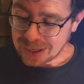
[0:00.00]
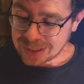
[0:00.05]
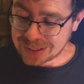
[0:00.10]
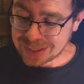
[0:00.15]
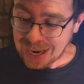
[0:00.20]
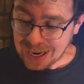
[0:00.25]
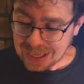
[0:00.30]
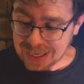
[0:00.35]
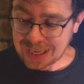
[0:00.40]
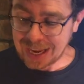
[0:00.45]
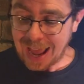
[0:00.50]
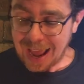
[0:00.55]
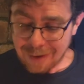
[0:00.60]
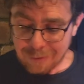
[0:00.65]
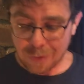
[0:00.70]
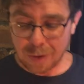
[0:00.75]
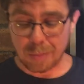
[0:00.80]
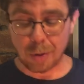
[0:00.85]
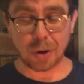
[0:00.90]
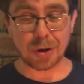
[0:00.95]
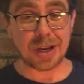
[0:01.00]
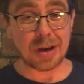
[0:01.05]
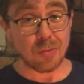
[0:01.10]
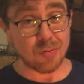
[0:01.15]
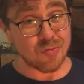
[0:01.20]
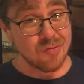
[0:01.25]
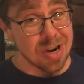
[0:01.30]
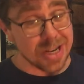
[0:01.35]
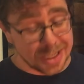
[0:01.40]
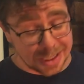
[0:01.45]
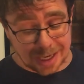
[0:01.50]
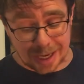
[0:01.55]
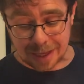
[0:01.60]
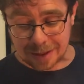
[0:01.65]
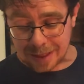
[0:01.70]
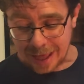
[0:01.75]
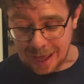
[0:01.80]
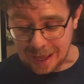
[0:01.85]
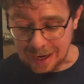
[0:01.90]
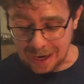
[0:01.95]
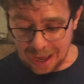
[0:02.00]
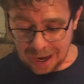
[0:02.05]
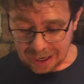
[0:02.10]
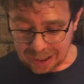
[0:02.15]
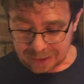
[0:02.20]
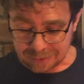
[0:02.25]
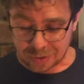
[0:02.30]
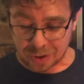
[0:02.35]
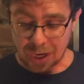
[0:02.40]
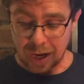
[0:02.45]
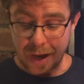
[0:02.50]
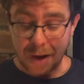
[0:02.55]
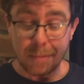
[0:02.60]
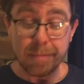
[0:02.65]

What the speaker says: telling everybody, risking their lives,